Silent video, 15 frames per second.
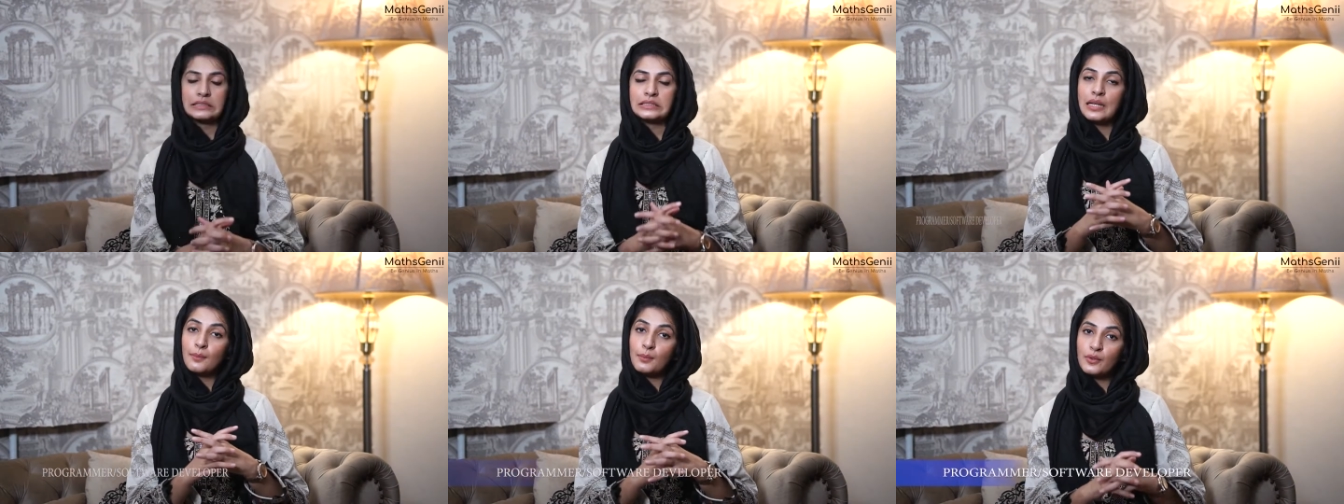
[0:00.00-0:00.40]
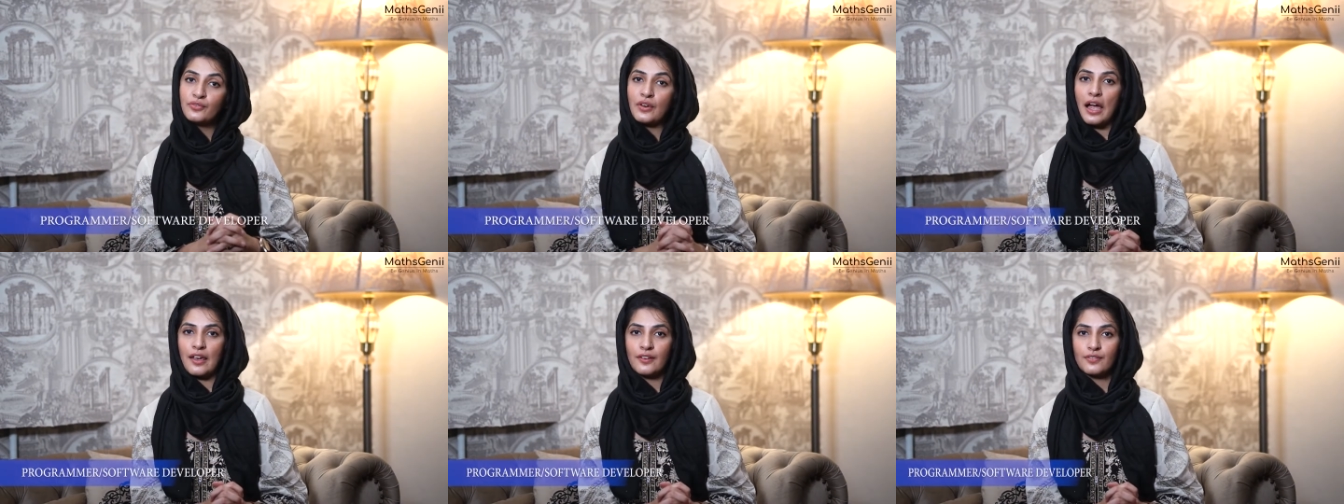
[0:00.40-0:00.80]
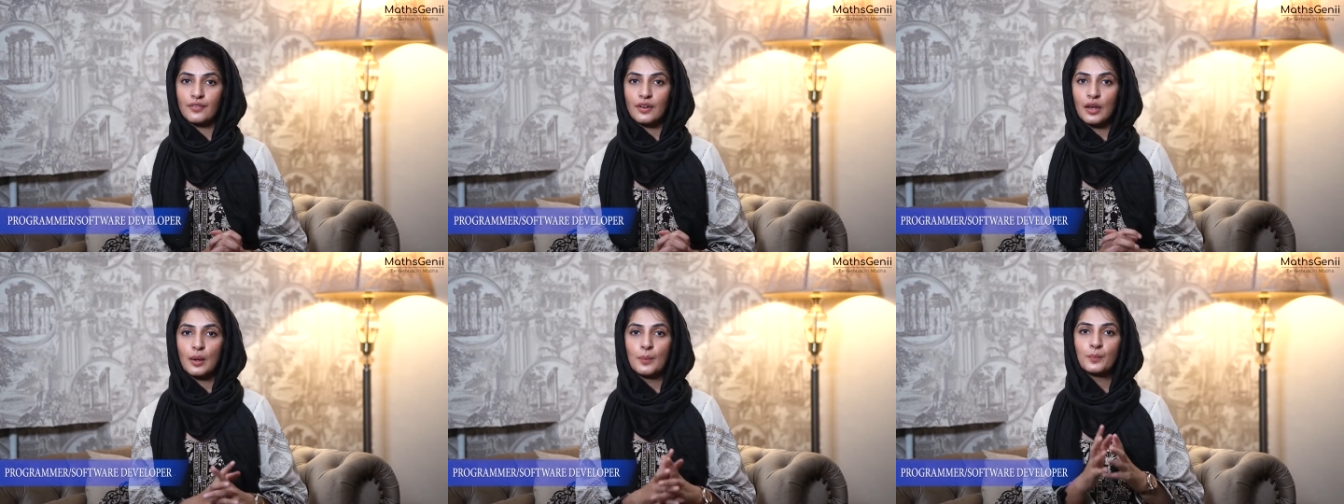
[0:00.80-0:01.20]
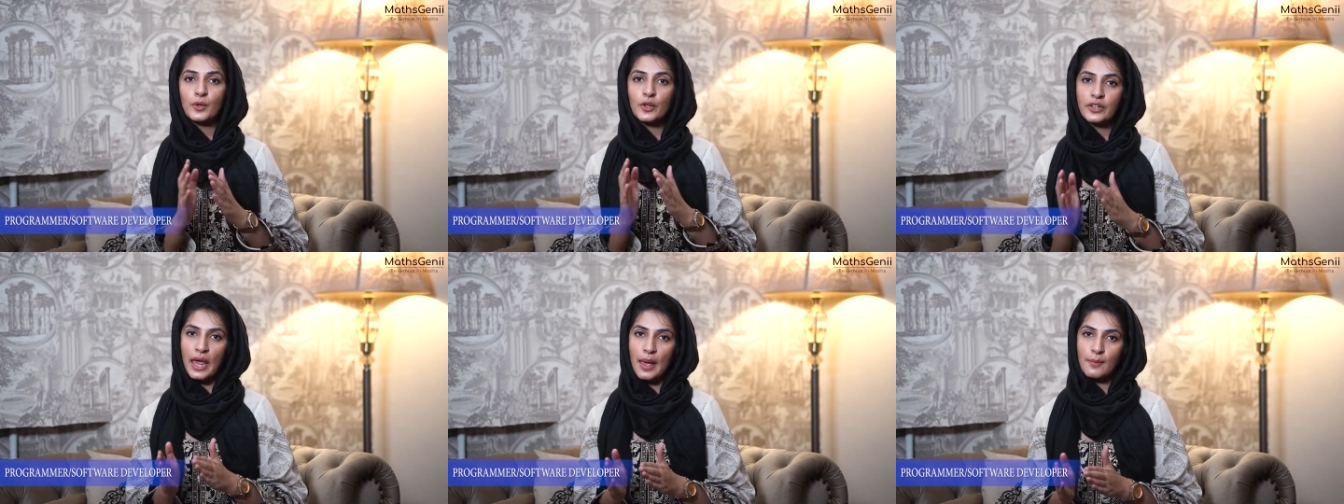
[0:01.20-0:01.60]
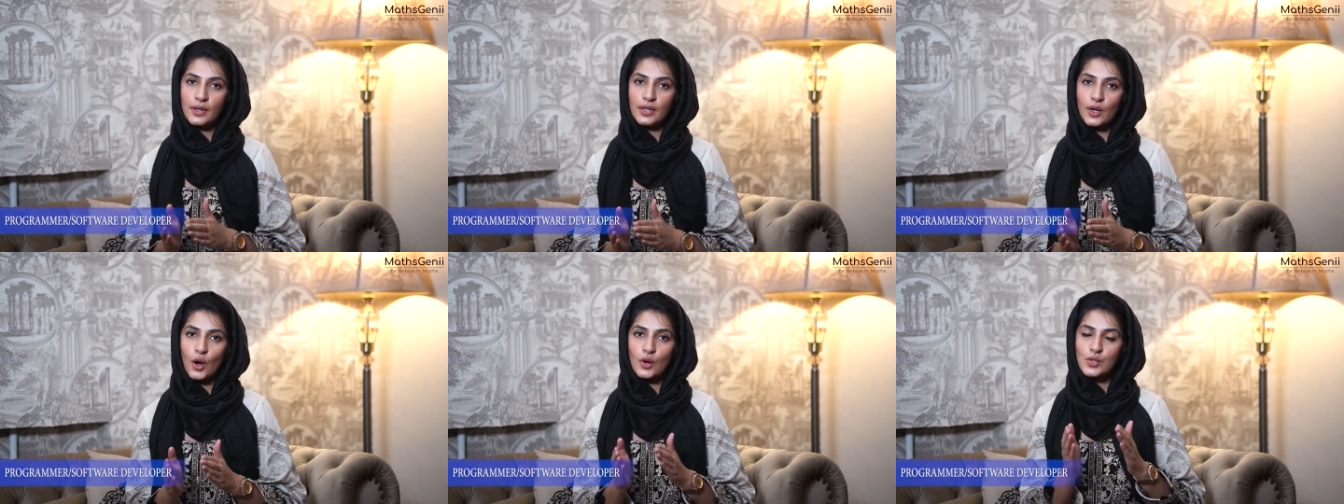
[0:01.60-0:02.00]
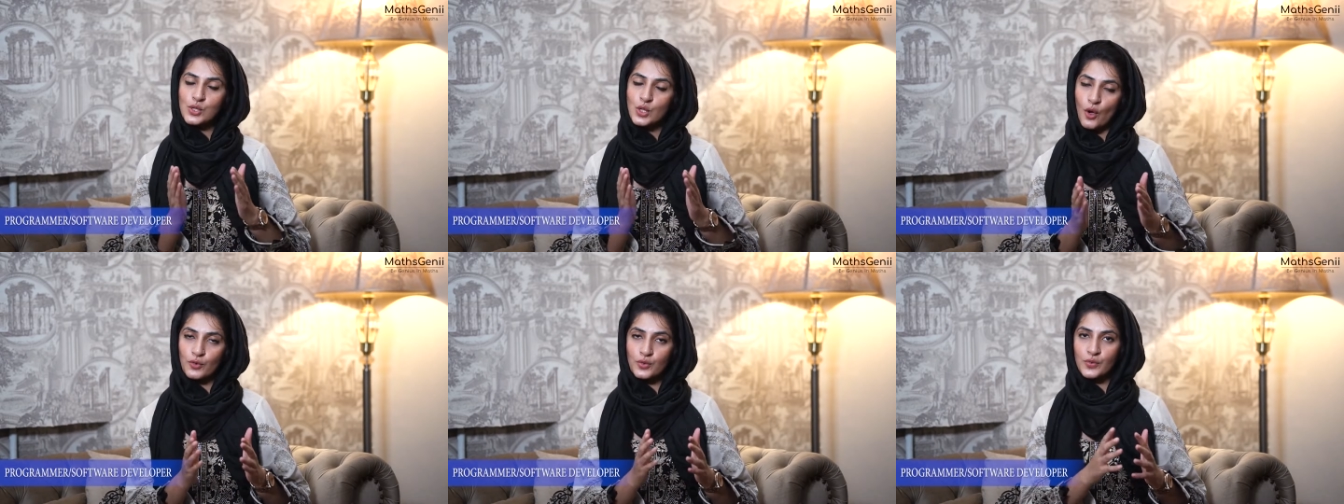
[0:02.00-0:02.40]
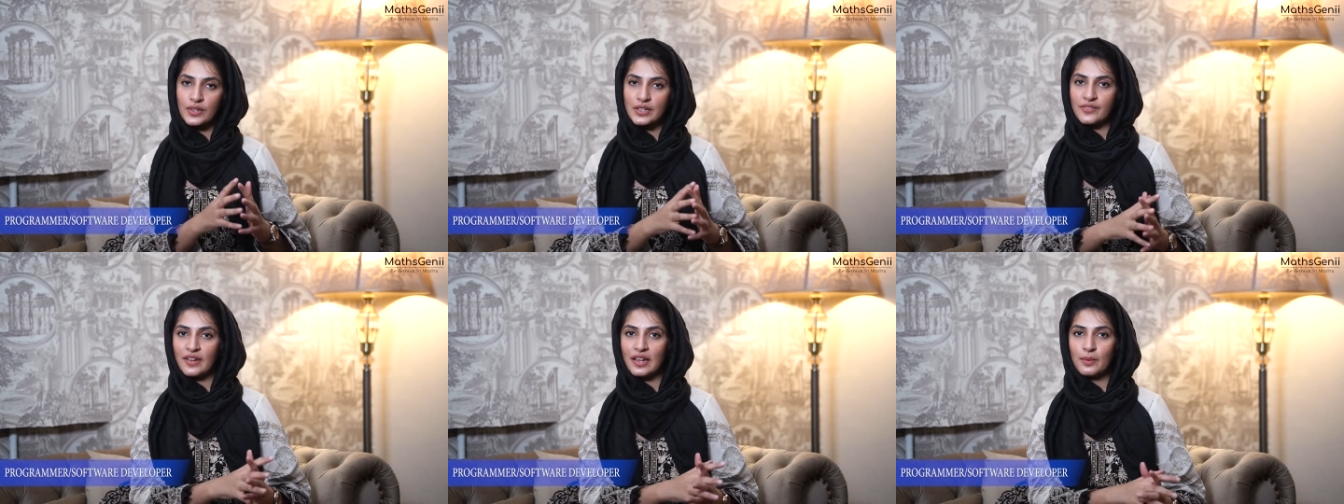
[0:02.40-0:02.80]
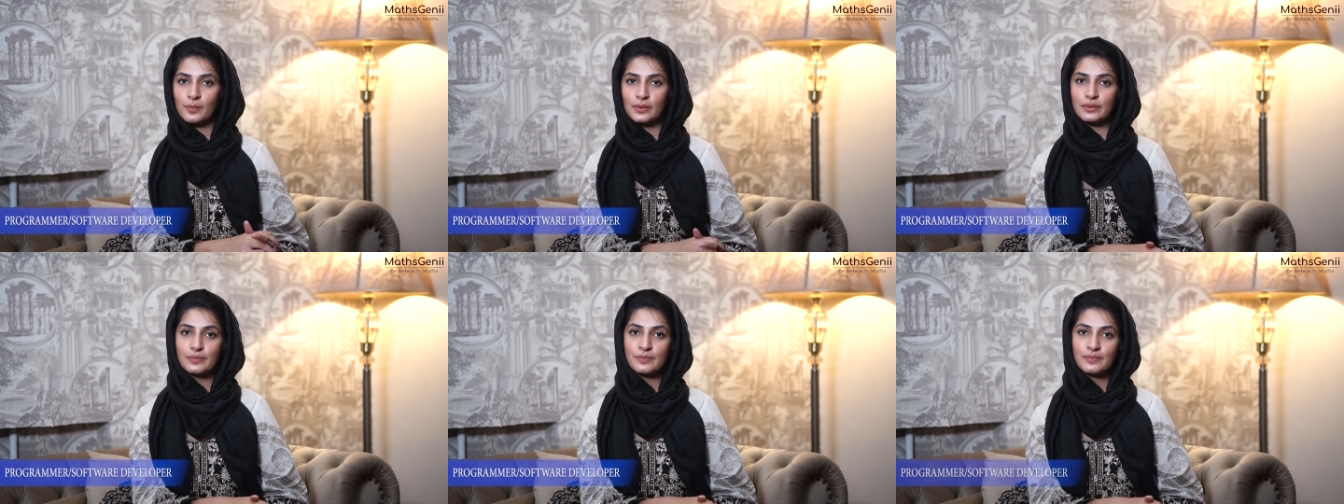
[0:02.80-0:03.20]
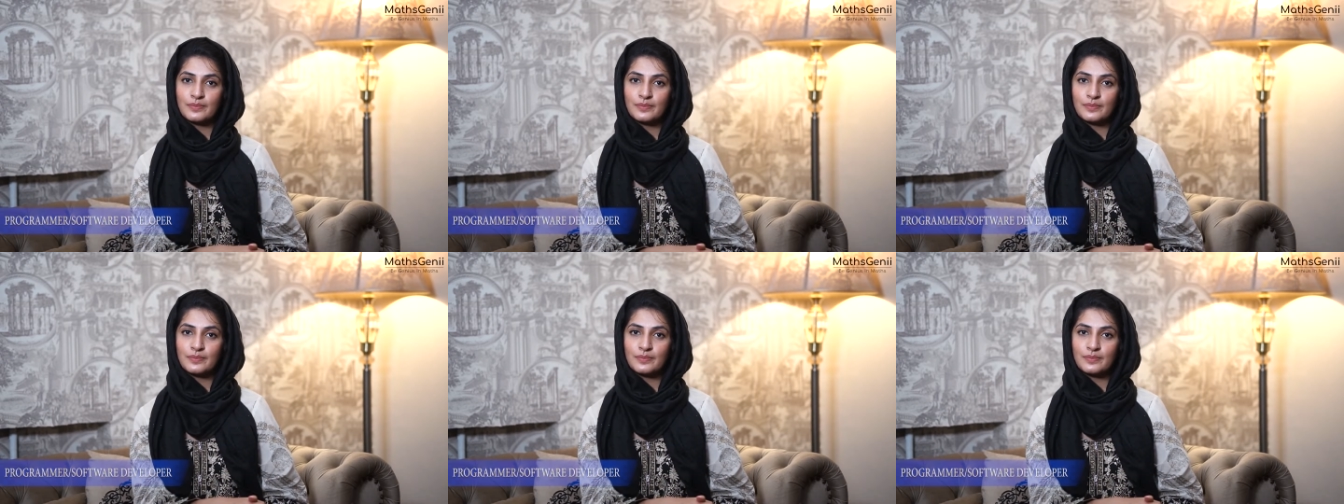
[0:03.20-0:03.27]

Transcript: Number 5. Programmer or software developer.